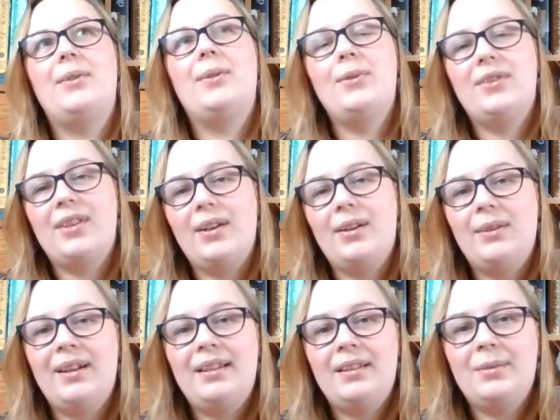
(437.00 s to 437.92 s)

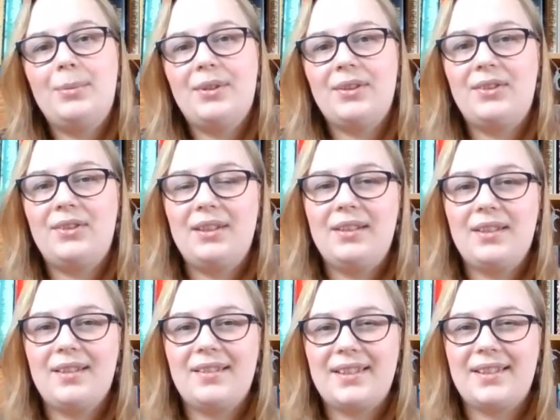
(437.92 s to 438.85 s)
Although in the book she
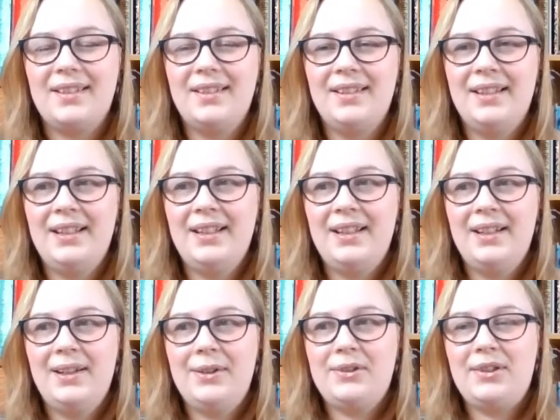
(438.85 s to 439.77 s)
does
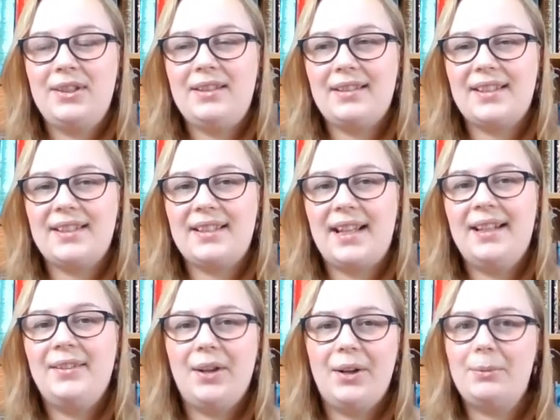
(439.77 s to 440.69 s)

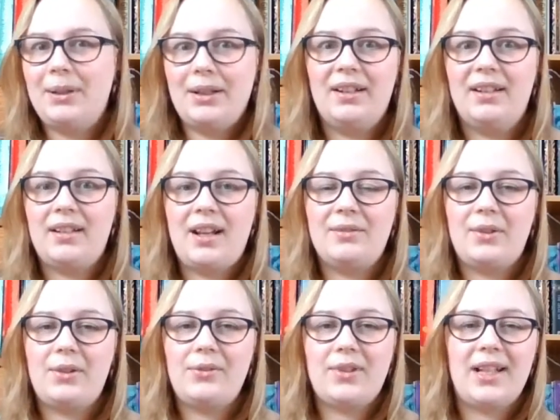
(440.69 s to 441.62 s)
say no, we can't have
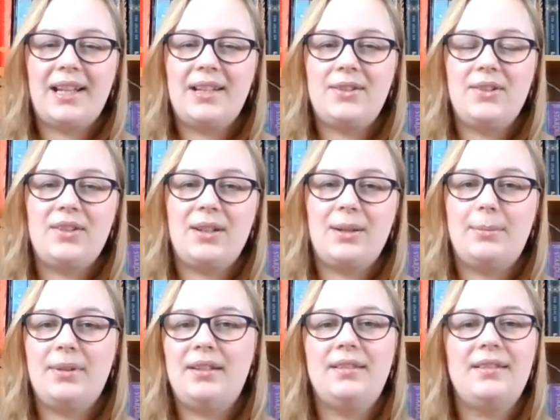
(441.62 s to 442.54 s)
a relationship
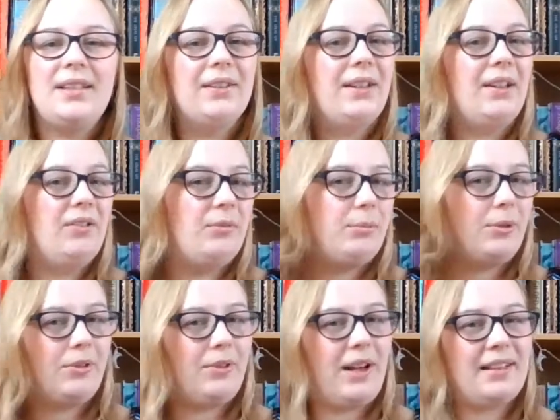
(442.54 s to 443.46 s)
until you've
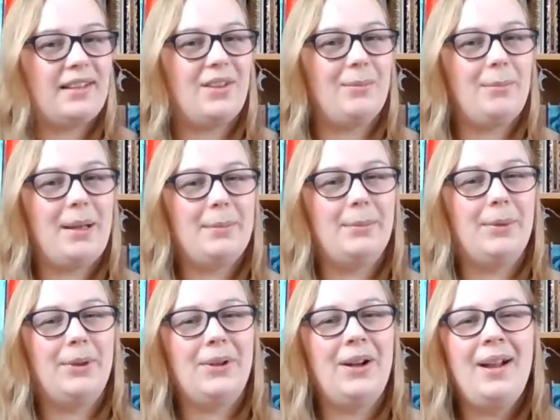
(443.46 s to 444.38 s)
progressed a bit
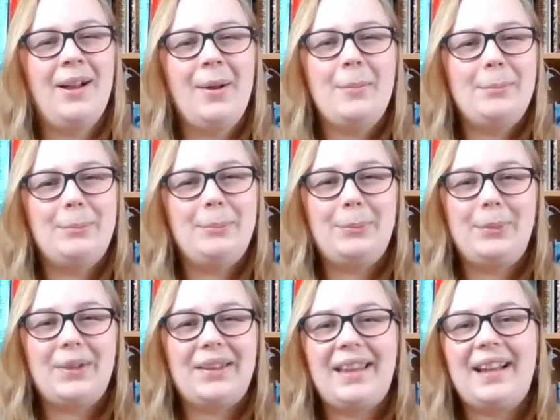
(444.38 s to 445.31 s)
more.
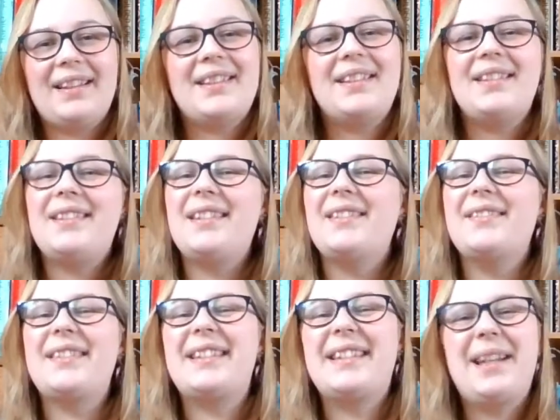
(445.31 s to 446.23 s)
But that
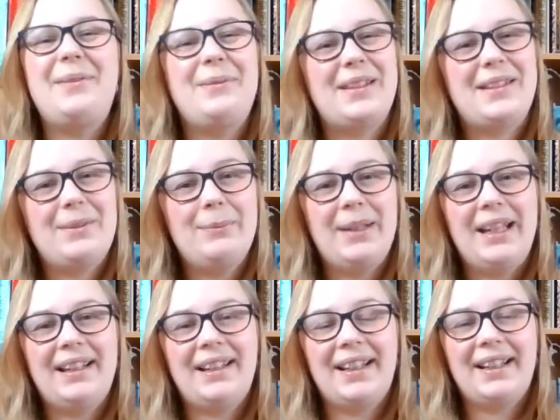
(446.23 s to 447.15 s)
still seems to
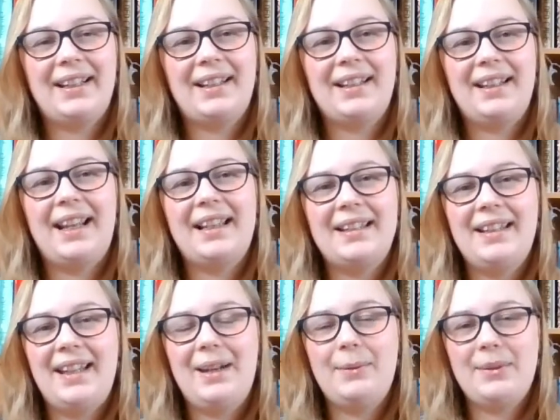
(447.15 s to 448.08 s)
me like, yeah,
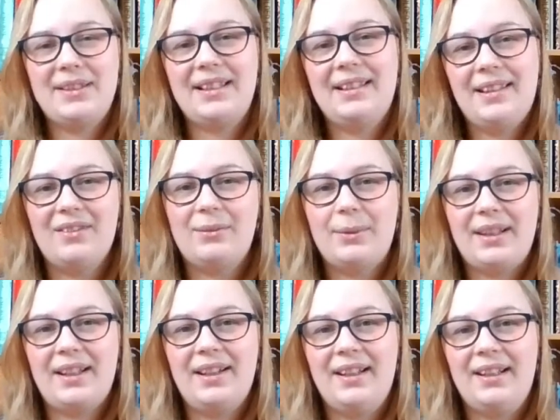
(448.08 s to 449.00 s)
he was in love
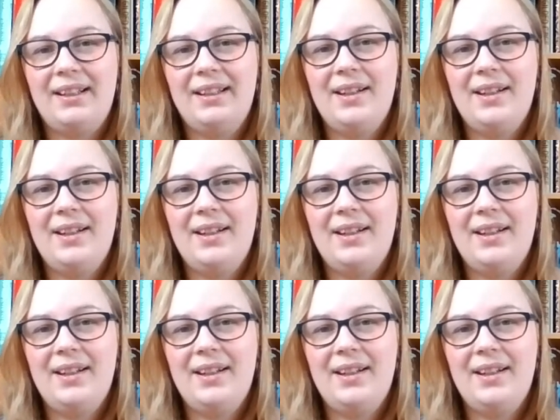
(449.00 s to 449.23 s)
with her